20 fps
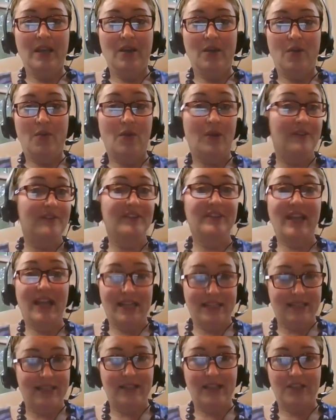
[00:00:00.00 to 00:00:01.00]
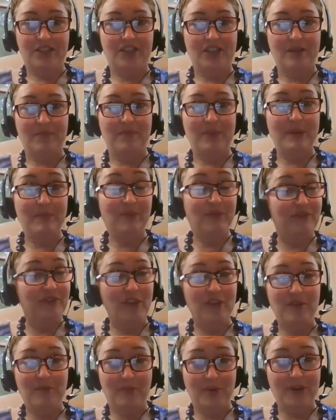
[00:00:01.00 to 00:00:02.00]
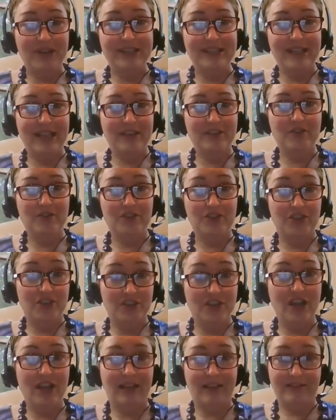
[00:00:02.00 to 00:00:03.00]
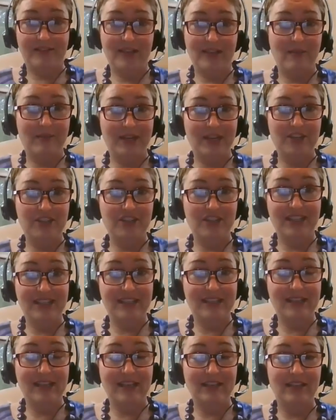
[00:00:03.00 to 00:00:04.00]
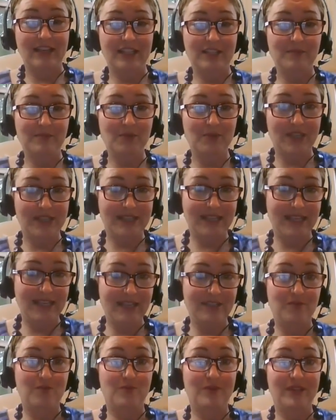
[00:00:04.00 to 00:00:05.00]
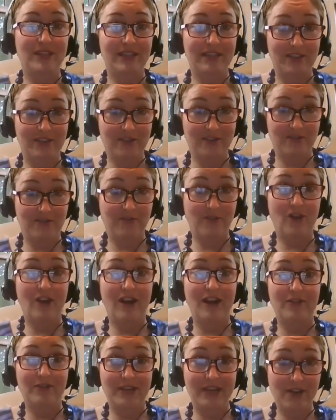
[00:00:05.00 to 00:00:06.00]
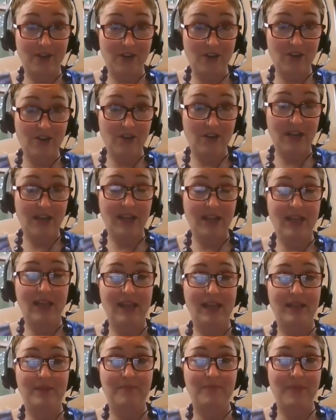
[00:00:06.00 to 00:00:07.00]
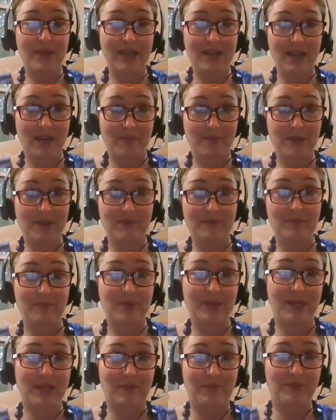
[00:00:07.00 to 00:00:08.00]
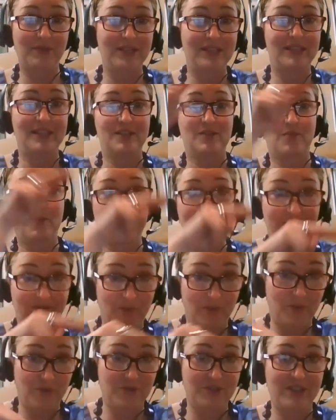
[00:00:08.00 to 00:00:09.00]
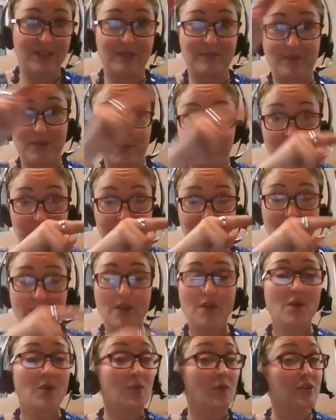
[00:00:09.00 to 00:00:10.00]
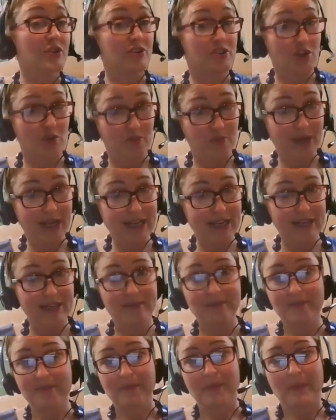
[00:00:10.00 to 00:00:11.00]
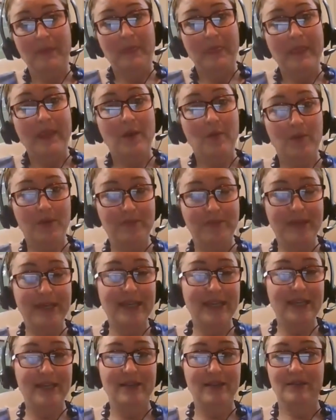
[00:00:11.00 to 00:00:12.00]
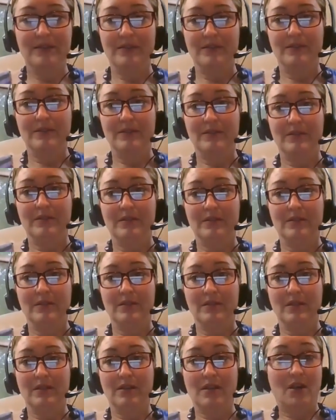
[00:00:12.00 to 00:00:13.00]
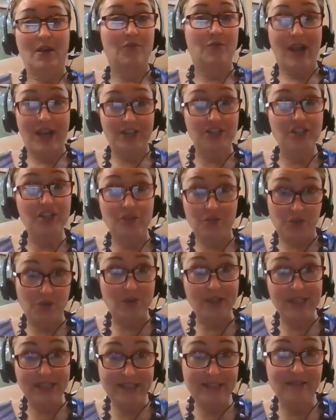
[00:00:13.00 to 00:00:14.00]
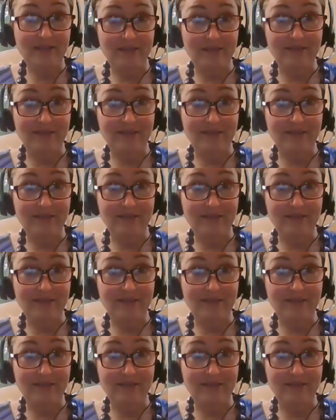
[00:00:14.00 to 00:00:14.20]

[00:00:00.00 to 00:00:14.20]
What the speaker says: or in the last election, people have thought that Bernie Sanders should not get the nomination because he's unelectable, because he is really far out here and may not be able to pick up these swing voters in the middle. Whereas Joe Biden would be a rational choice